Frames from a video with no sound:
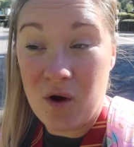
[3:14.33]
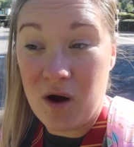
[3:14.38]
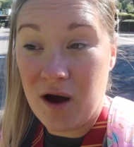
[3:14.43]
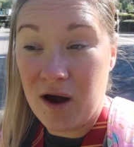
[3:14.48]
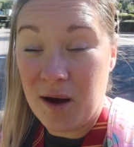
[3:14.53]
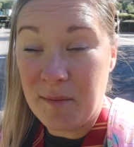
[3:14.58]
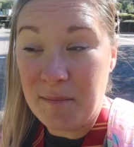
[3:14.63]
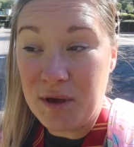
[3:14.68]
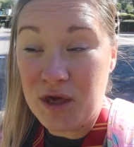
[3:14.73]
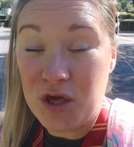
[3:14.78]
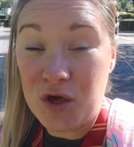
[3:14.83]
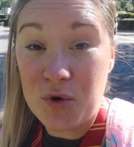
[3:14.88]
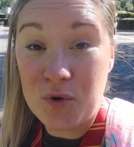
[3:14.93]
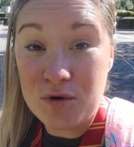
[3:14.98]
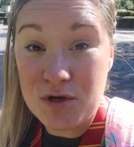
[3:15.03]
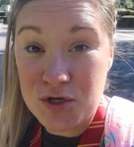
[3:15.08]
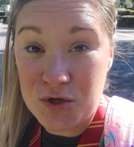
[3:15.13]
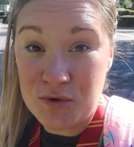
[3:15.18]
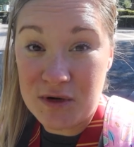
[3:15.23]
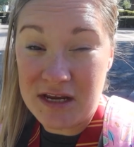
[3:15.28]
um, you
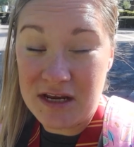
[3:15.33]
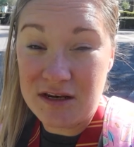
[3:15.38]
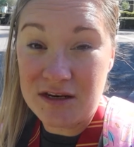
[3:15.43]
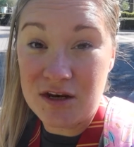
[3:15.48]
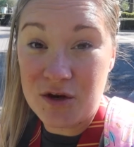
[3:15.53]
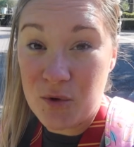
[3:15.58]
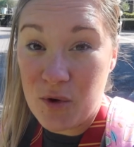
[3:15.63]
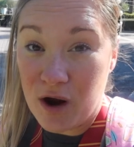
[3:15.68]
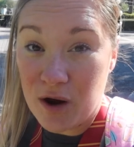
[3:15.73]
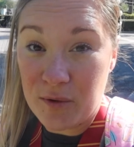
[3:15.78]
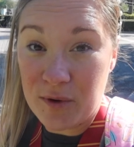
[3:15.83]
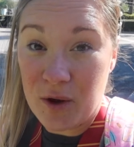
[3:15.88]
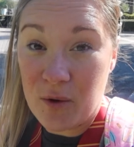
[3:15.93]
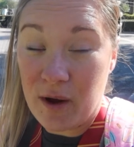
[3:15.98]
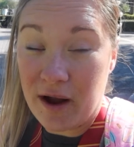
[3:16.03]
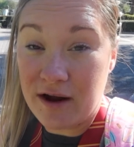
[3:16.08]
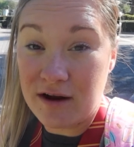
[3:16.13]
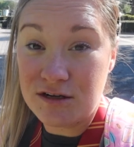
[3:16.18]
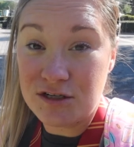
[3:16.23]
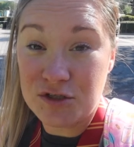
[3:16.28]
do need, you are
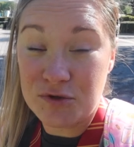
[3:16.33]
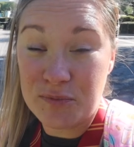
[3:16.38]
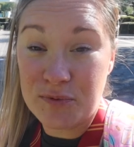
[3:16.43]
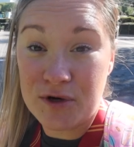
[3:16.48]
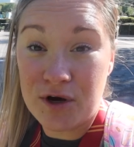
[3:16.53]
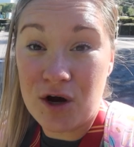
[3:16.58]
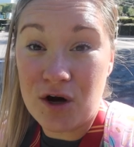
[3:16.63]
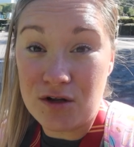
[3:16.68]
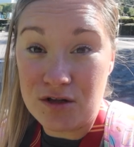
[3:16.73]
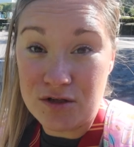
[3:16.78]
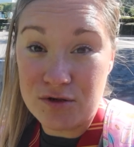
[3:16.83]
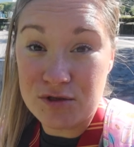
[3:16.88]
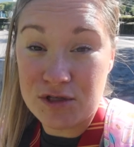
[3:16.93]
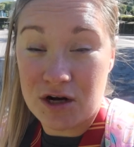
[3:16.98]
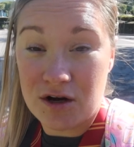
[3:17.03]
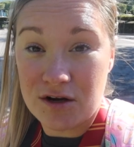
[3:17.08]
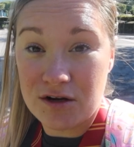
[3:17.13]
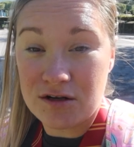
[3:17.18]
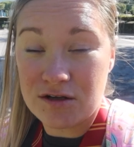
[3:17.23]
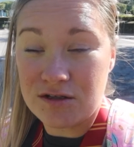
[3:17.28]
required to put all loose
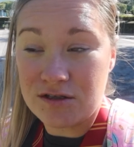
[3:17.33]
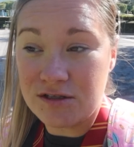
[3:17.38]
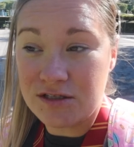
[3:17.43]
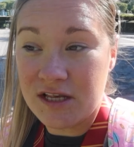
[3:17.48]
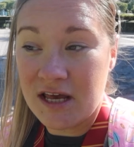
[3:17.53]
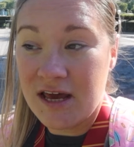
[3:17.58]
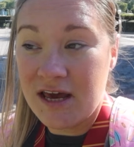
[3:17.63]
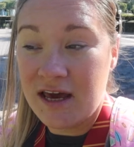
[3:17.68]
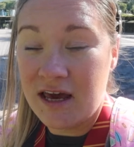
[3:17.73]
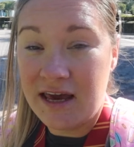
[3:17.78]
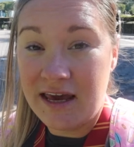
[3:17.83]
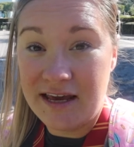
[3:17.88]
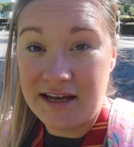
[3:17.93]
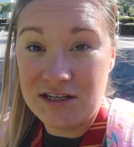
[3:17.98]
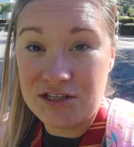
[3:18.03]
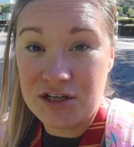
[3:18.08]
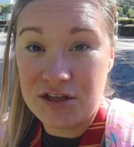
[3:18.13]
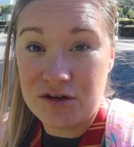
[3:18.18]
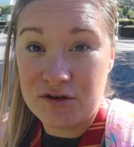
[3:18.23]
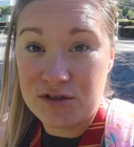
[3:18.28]
articles
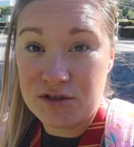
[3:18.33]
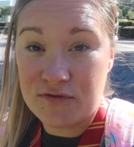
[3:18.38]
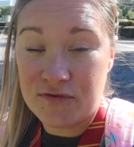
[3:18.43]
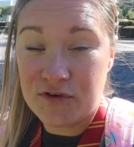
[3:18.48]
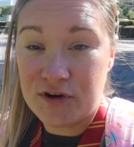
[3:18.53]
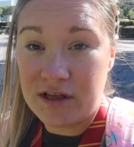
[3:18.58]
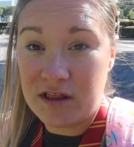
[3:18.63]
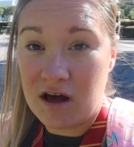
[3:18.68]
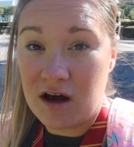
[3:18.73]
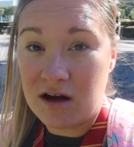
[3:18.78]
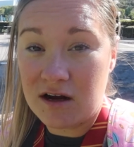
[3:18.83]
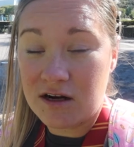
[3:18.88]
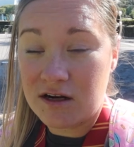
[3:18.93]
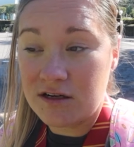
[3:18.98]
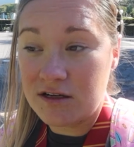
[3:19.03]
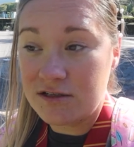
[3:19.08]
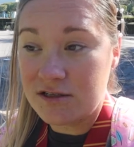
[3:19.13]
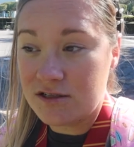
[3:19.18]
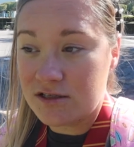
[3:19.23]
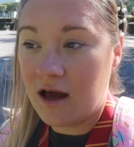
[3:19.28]
into those free
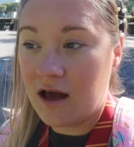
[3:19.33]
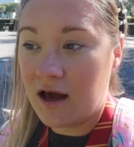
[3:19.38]
lockers.